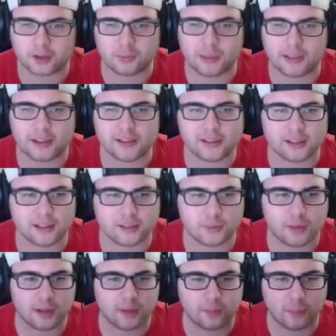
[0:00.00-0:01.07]
make any sense to
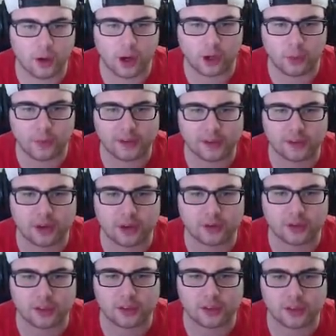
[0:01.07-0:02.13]
me. Audio makes no
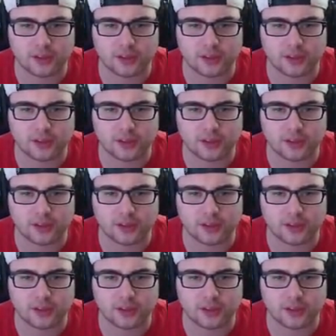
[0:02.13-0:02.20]
sense in this